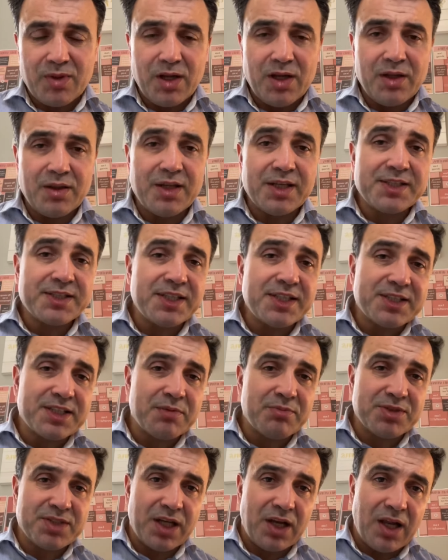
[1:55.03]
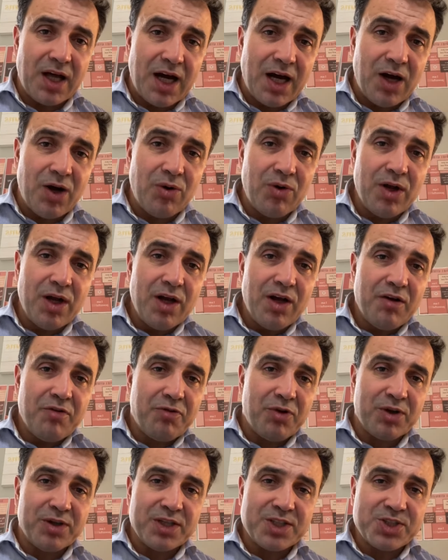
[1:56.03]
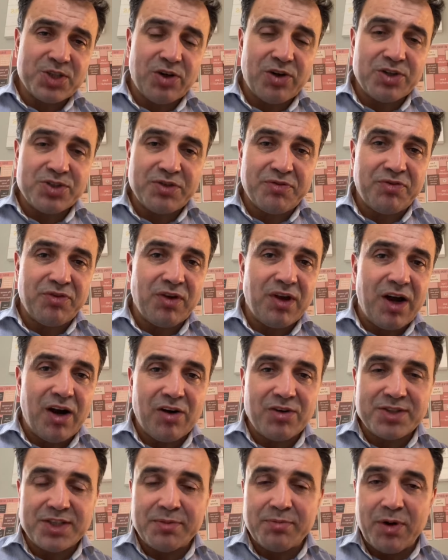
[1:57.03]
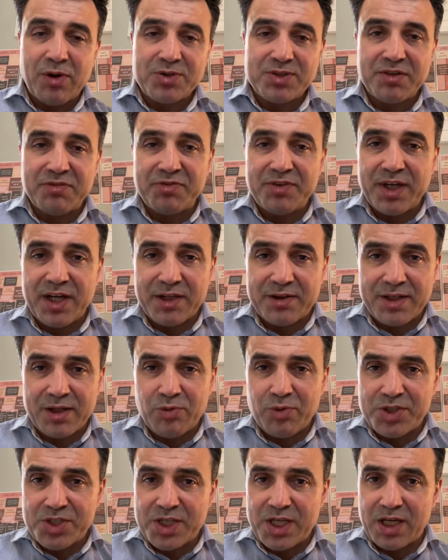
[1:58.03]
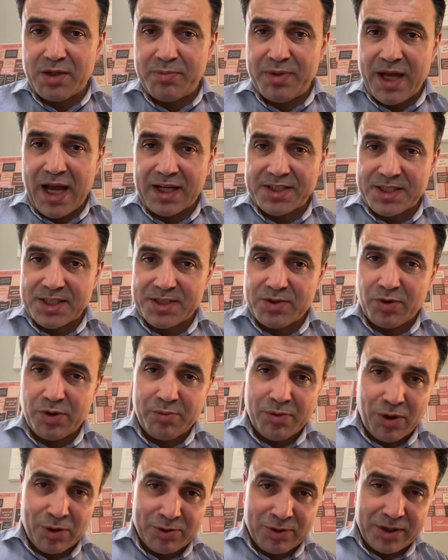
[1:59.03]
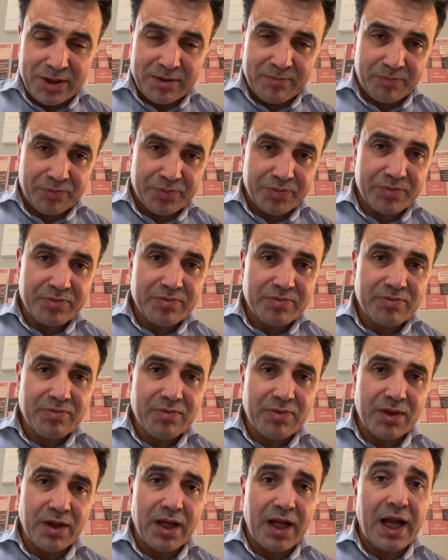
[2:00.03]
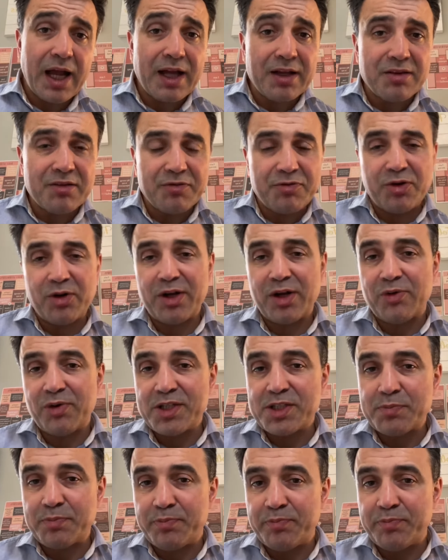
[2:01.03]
The systems allow for the storage of large amounts of data which can be accessed remotely, and for increased